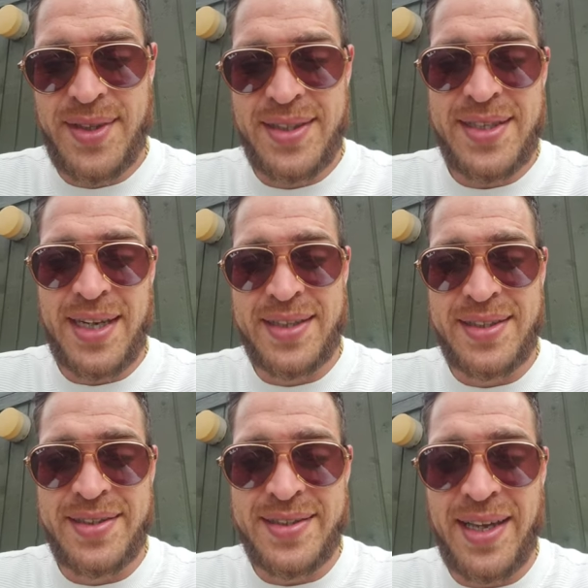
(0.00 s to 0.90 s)
It's like
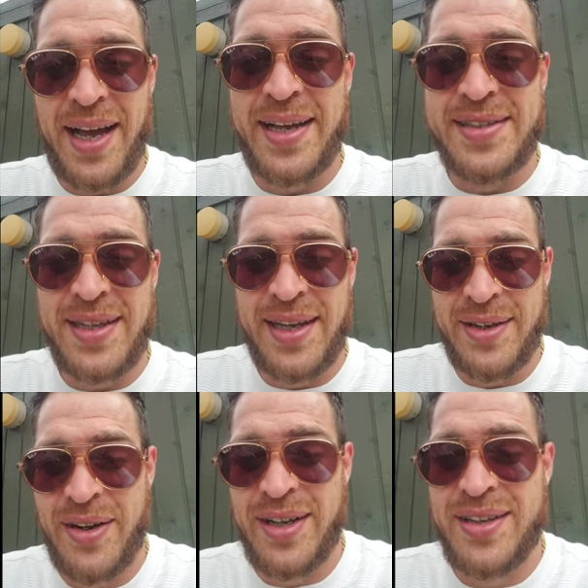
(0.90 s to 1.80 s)
these guys, like
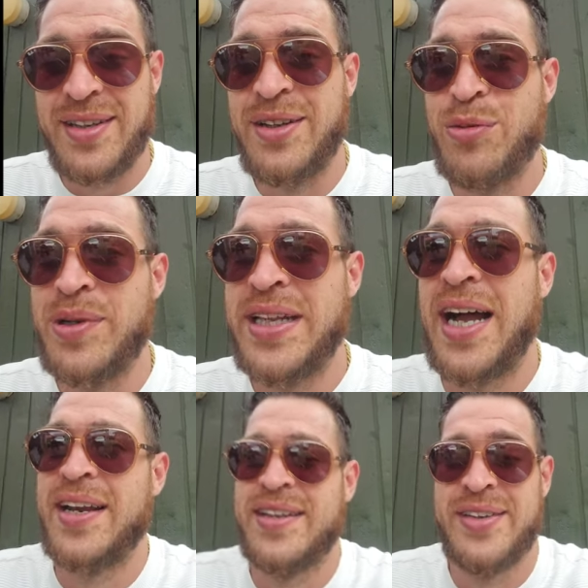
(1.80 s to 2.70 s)
like
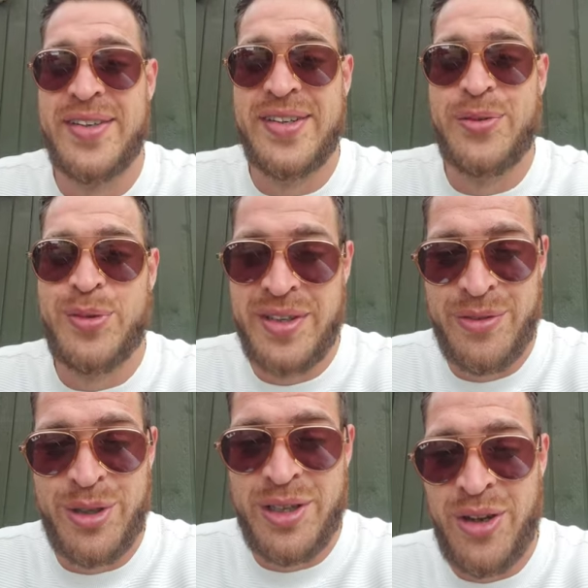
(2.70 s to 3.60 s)
Illuminati,
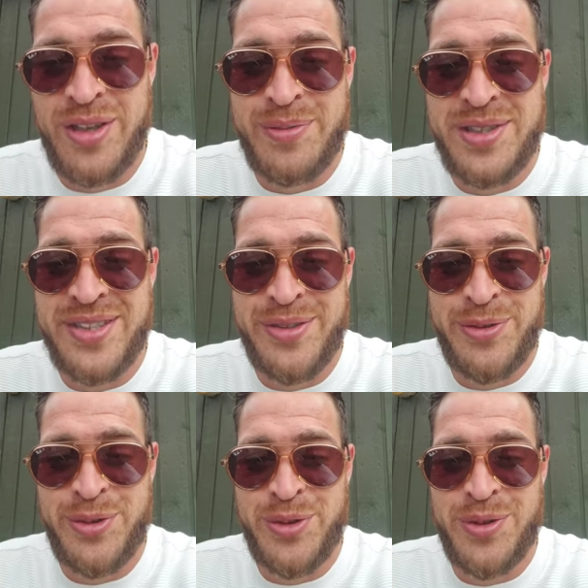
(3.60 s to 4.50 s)
whatever they call themselves,
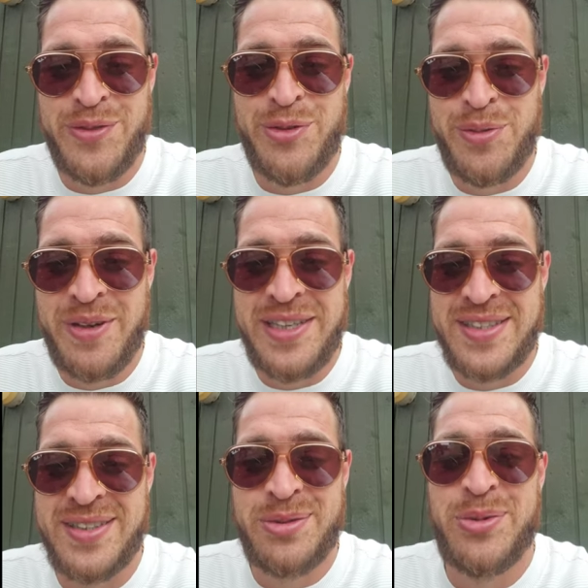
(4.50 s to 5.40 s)
you know, the
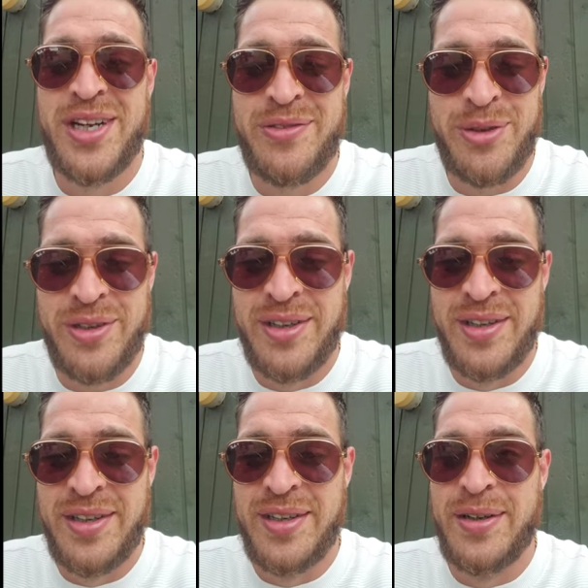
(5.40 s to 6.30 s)
Freemasons, whatever,
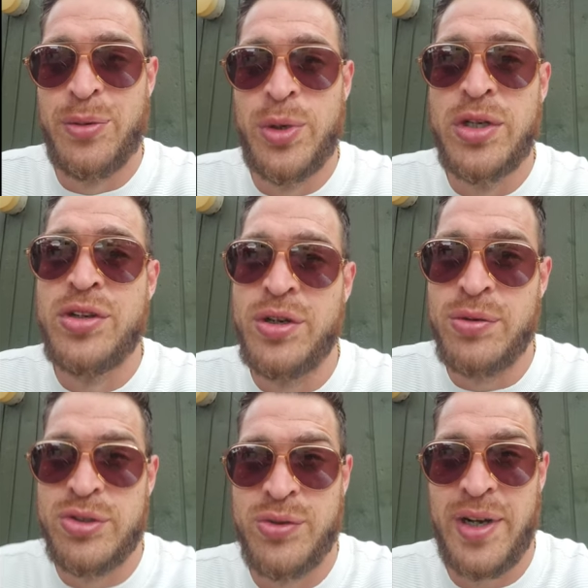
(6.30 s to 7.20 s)

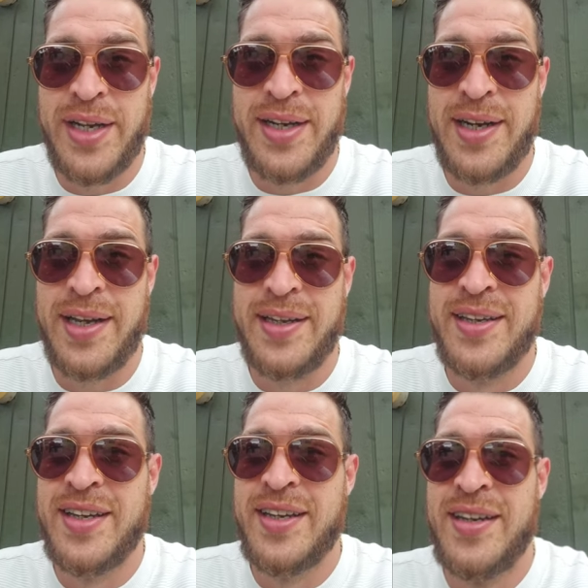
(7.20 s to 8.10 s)
weirdos, right? Like,
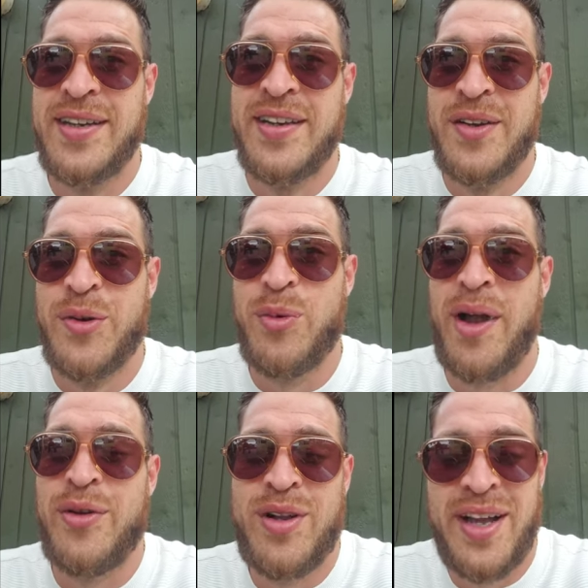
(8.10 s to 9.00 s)
why
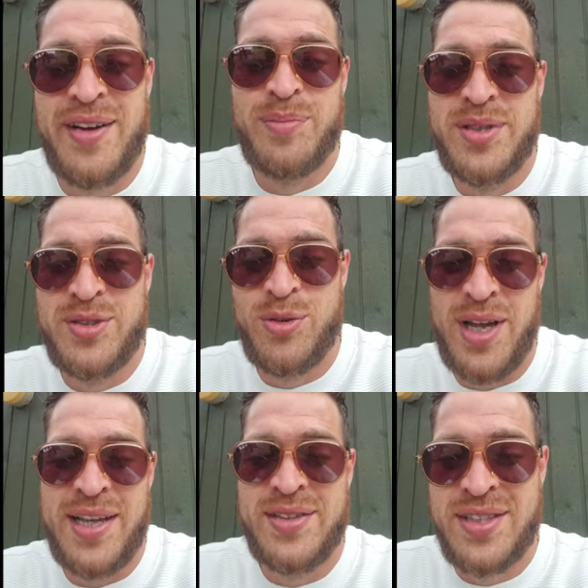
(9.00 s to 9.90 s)
you gotta be so
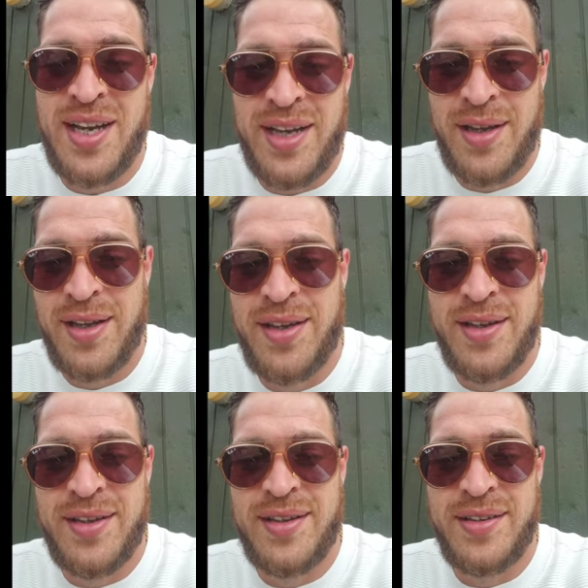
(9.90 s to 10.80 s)
anti
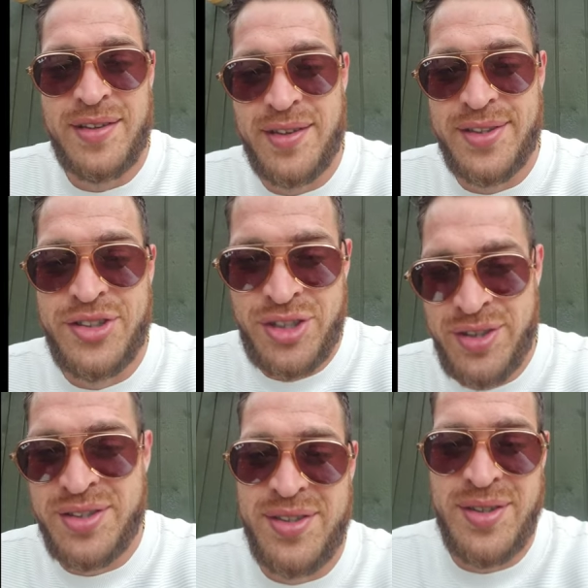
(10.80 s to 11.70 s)
uh,
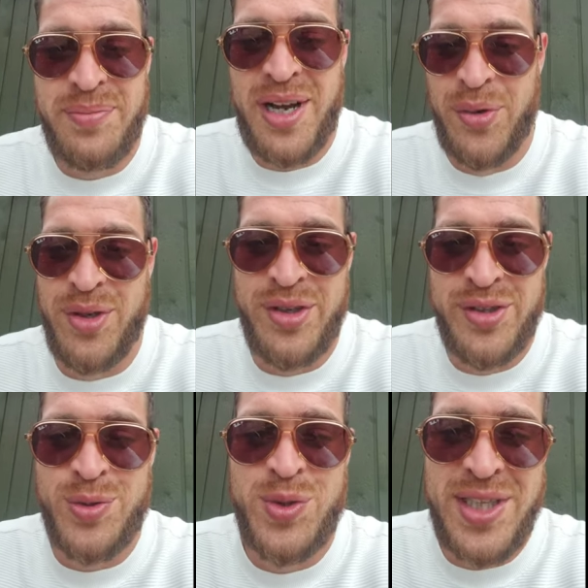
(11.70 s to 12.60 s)
Jesus about it,
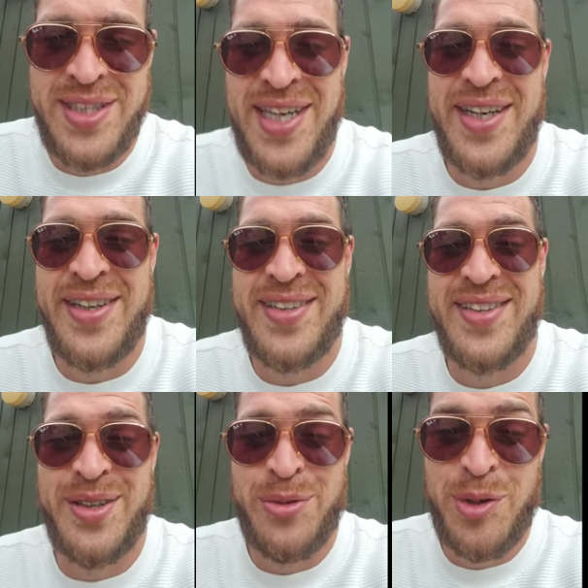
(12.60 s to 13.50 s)
so satanic
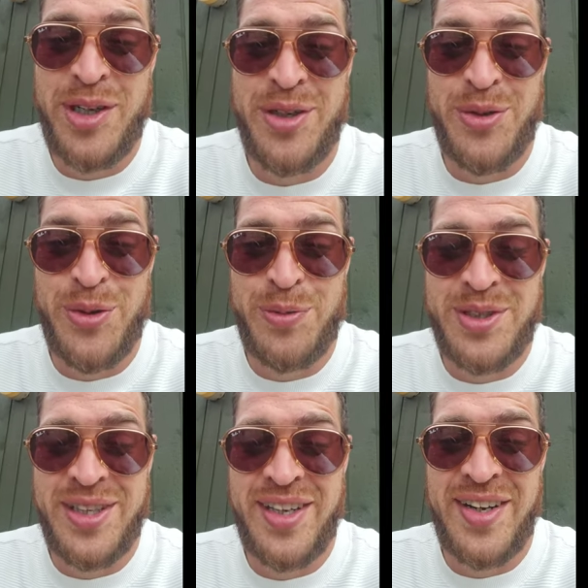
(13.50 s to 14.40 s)
uh, with it? You know what I'm
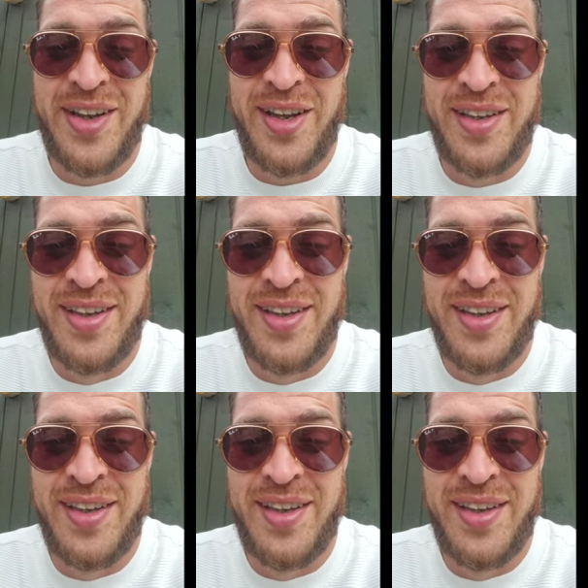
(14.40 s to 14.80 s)
saying? Like,